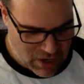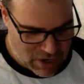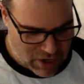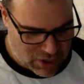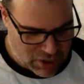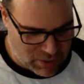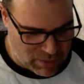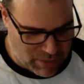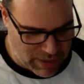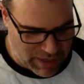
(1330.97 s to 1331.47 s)

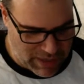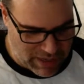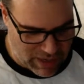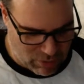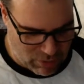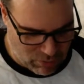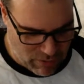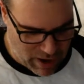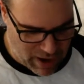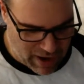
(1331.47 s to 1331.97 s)
She might get a
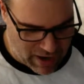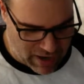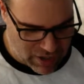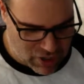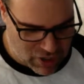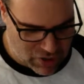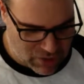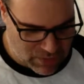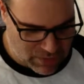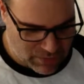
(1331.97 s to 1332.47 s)

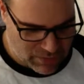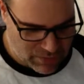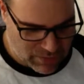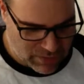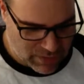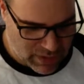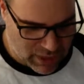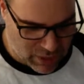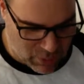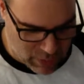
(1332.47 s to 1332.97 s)
rash.
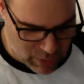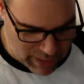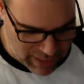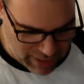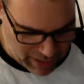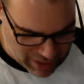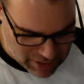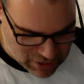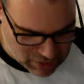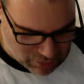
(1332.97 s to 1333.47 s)
Can we
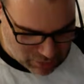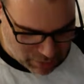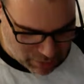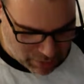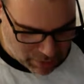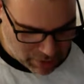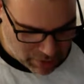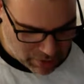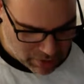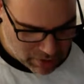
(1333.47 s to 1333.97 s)
catch it from
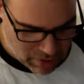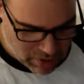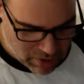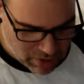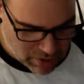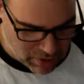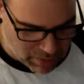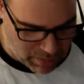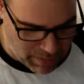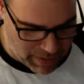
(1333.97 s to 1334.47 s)
her?
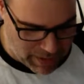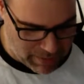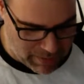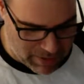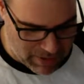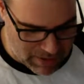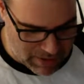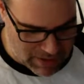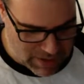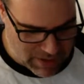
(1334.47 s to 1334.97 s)
The
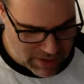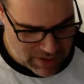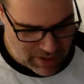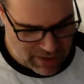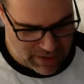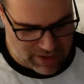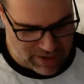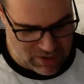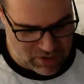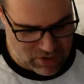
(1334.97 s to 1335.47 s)
babies?
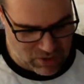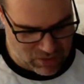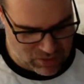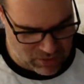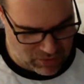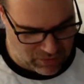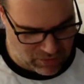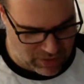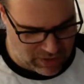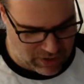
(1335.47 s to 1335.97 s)
Asked
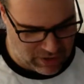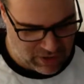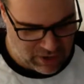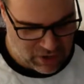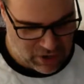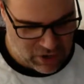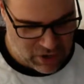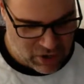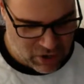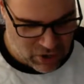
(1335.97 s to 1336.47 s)
Josefina.
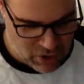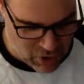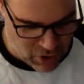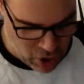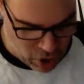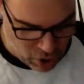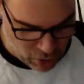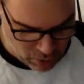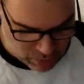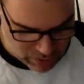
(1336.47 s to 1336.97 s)

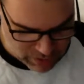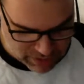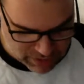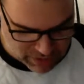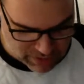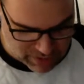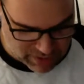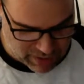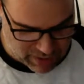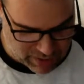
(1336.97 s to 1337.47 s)
No, said
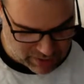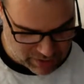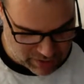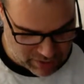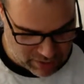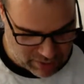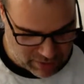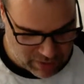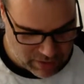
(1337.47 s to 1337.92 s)
the doctor.